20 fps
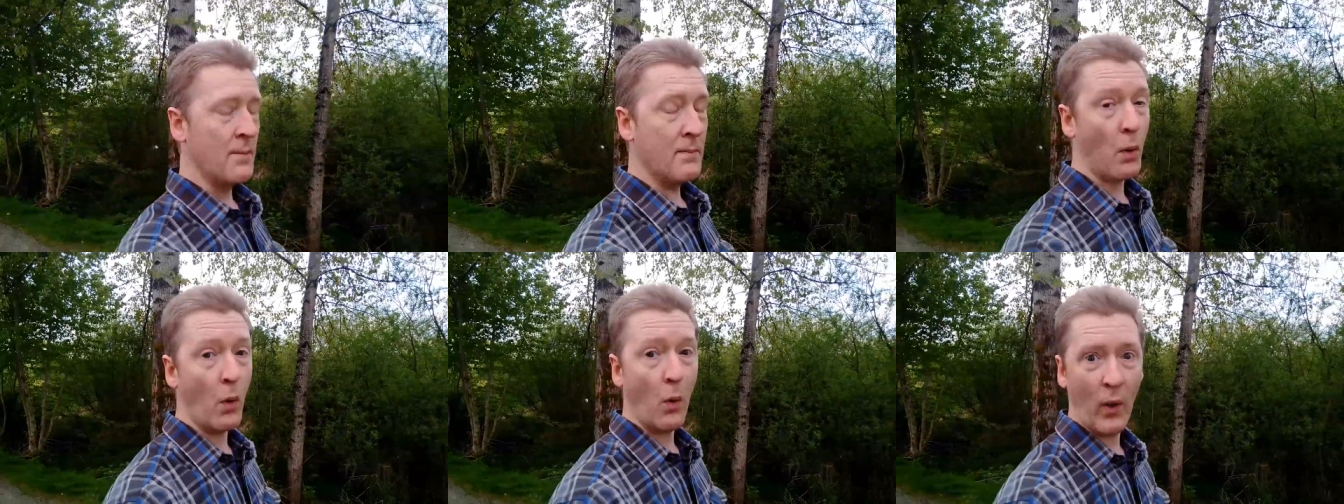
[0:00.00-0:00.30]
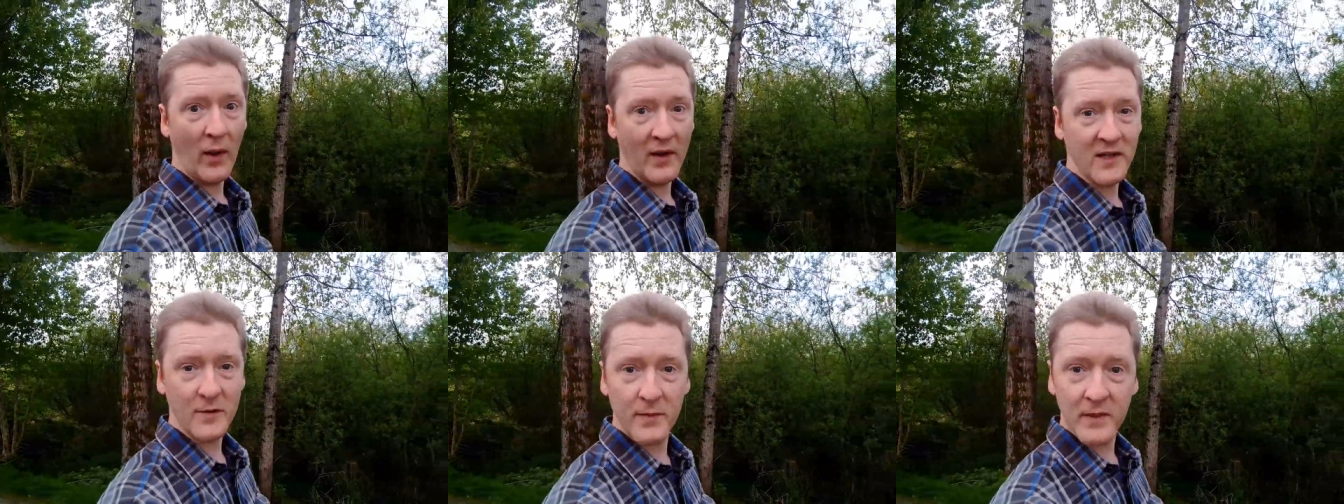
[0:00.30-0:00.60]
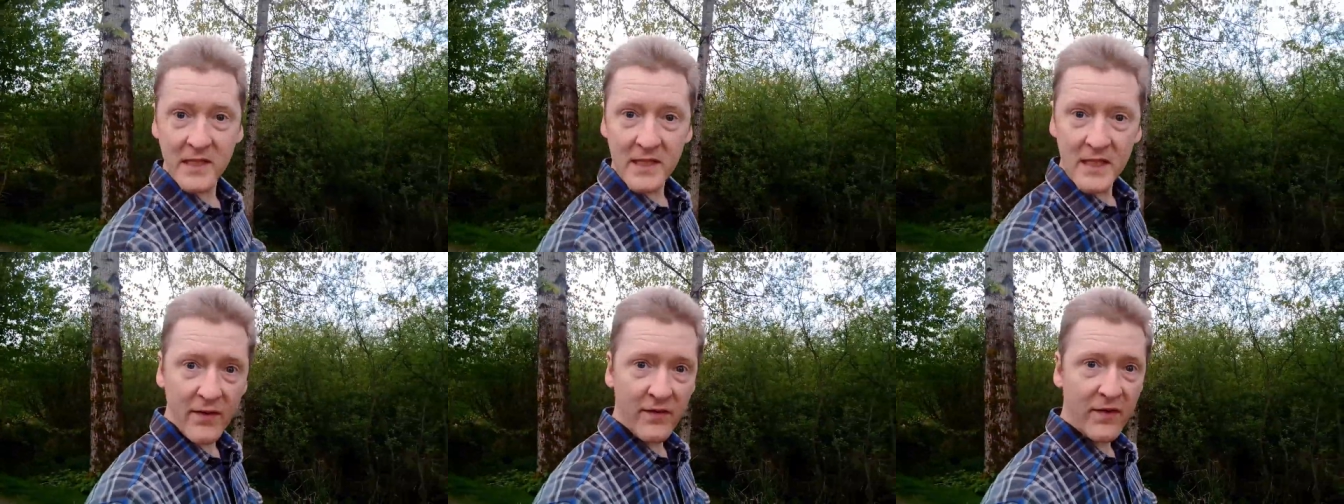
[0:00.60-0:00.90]
but what
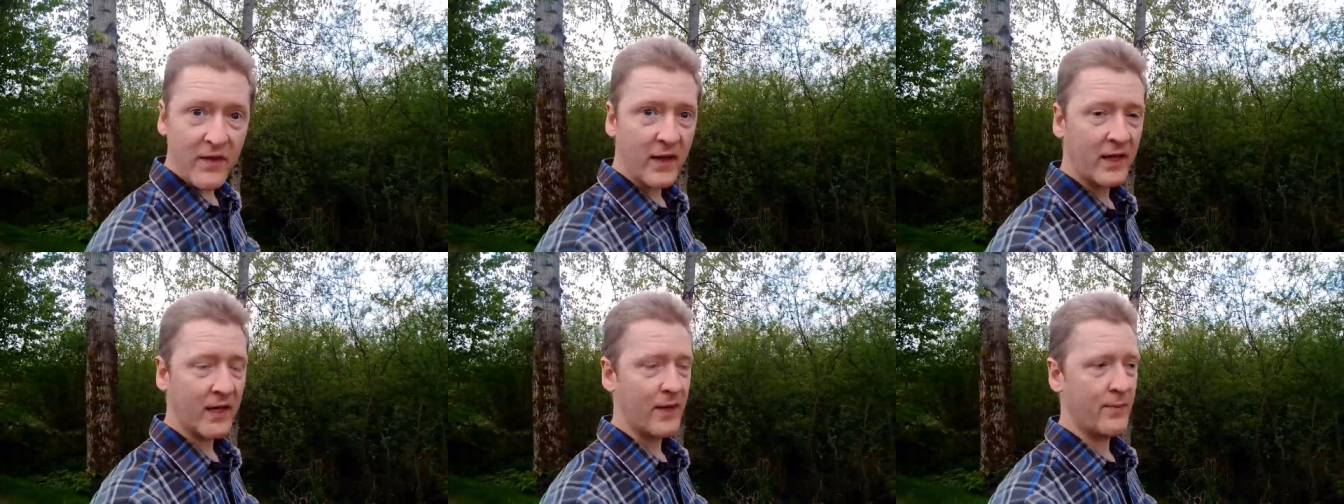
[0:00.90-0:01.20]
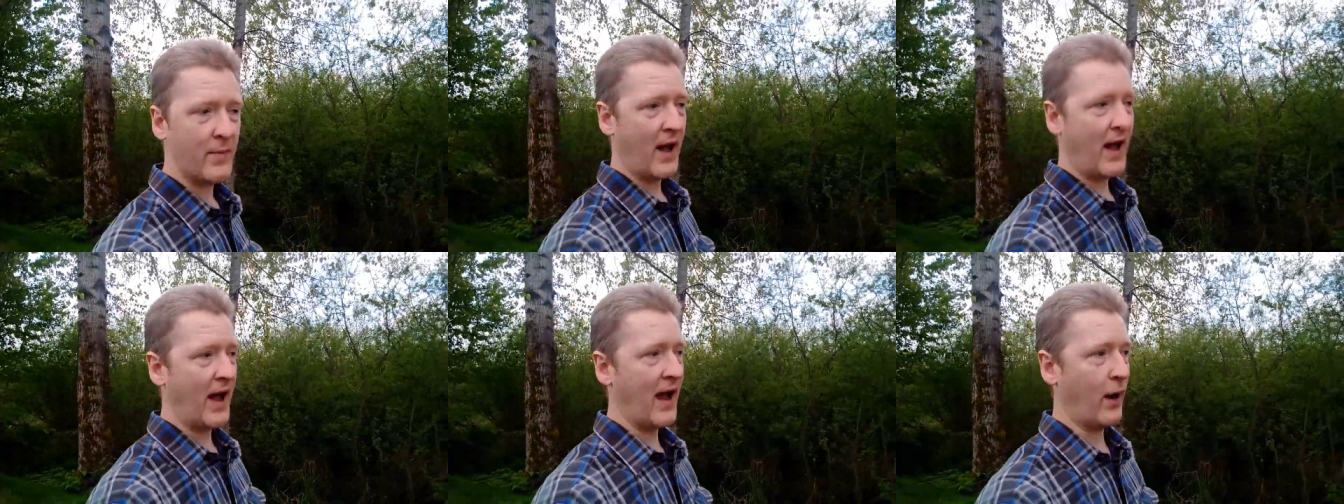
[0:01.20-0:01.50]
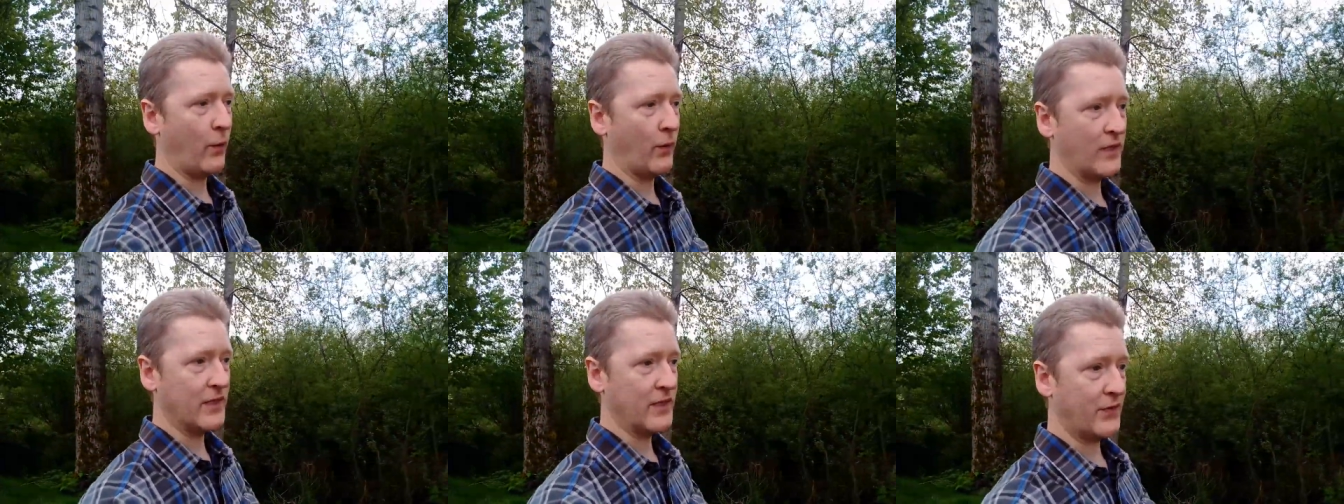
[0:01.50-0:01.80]
specifically about
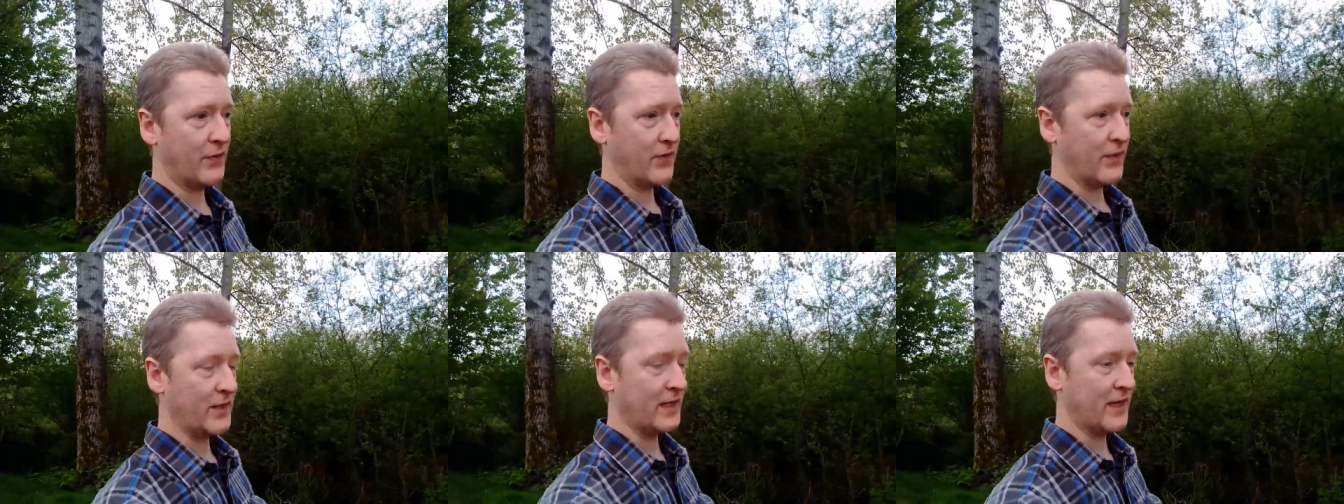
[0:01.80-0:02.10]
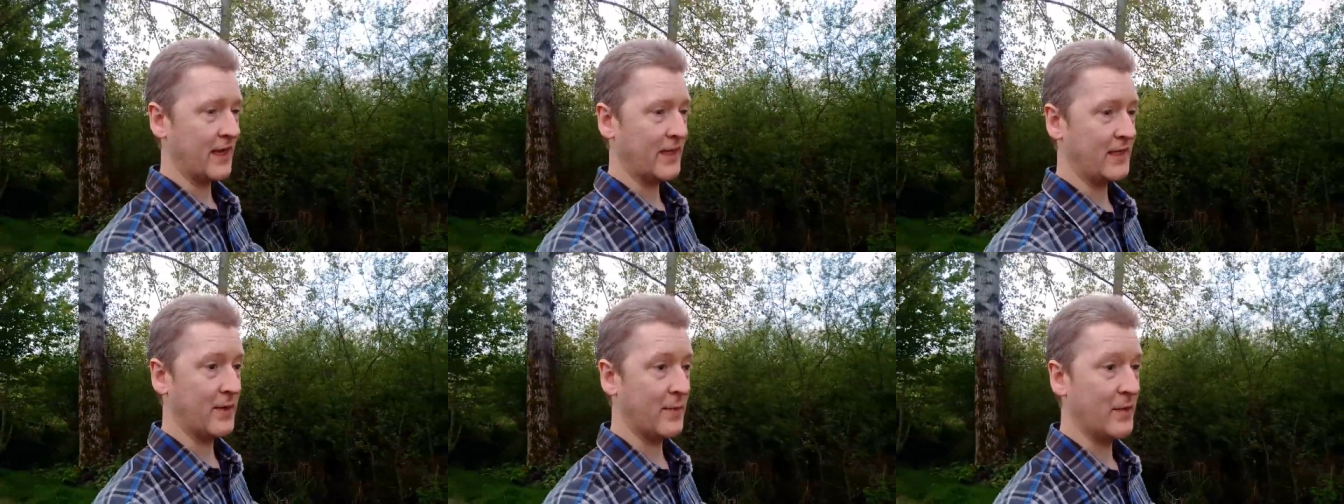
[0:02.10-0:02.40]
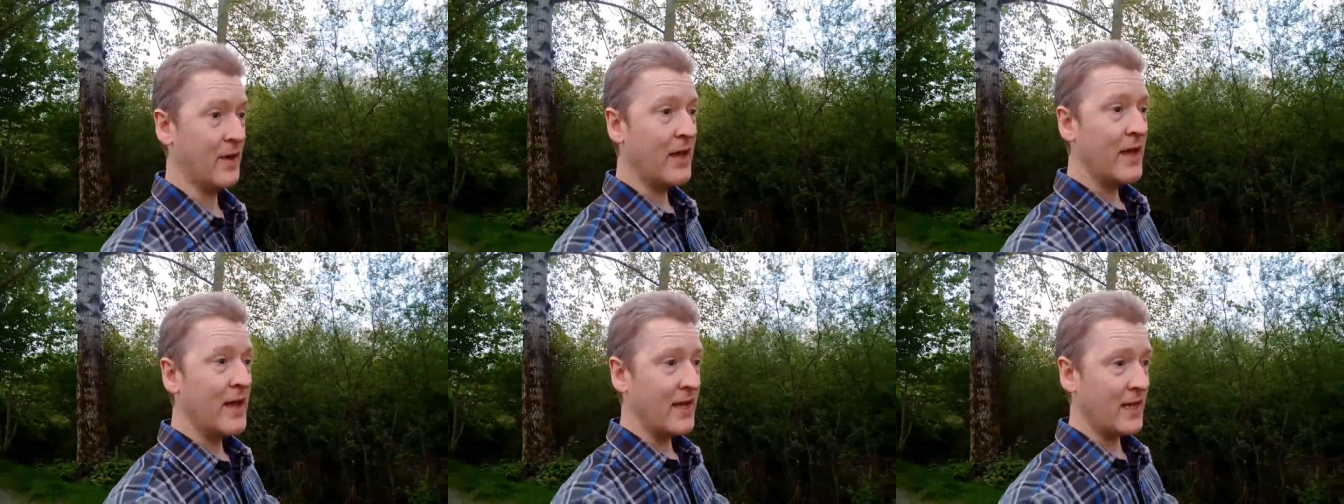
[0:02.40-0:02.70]
how we synthesize them
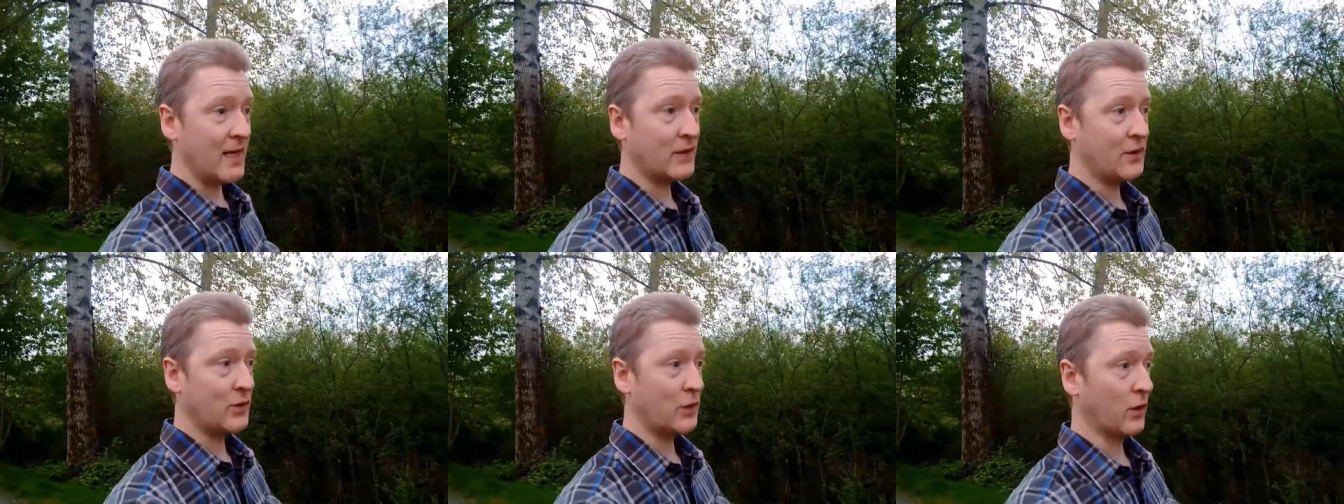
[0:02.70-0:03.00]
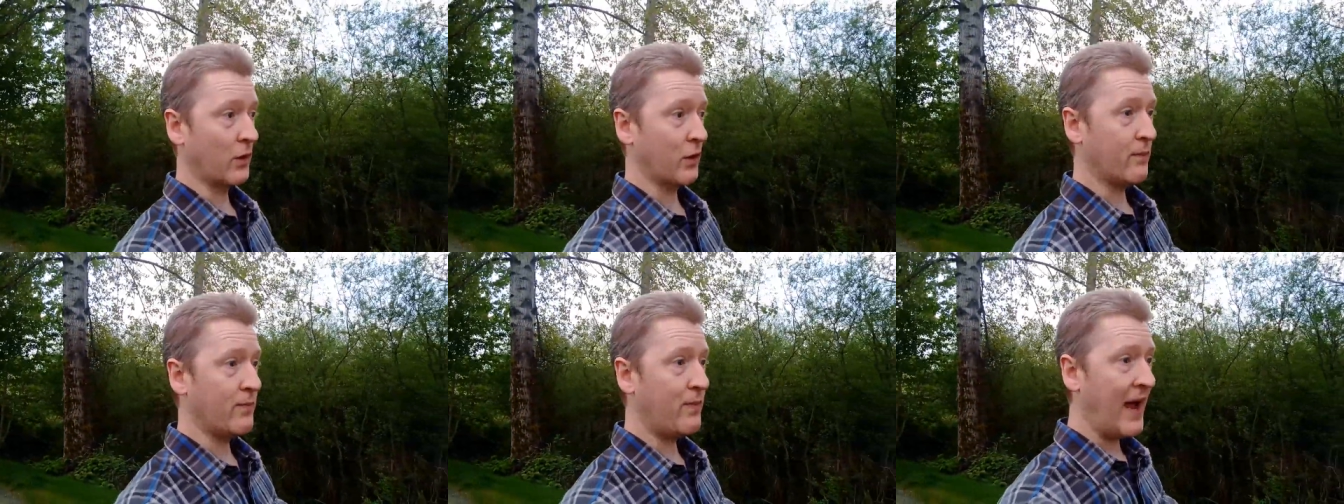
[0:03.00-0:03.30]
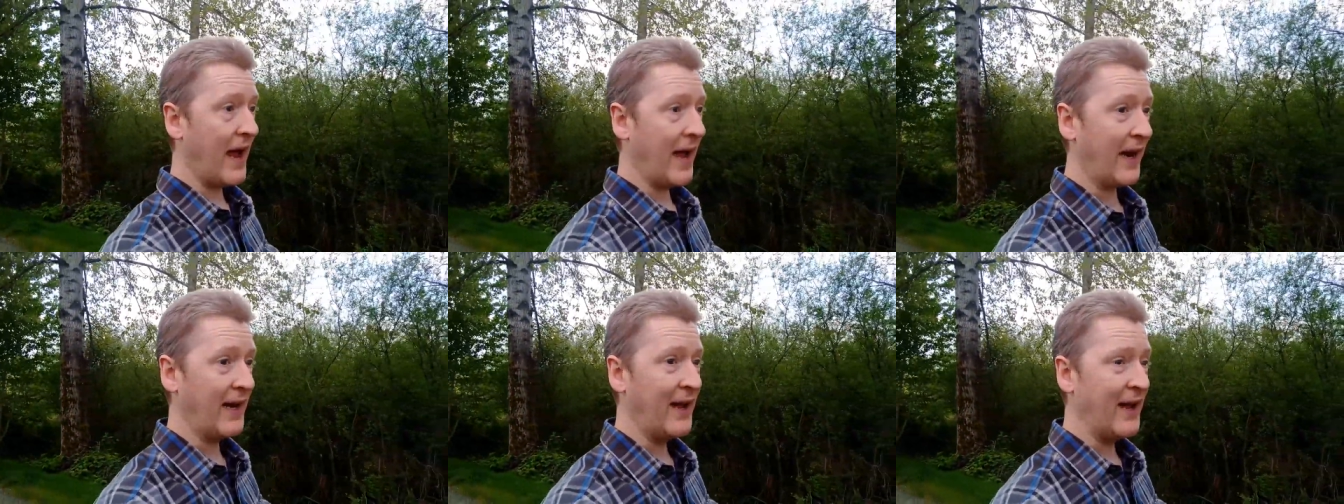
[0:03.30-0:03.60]
is good or bad.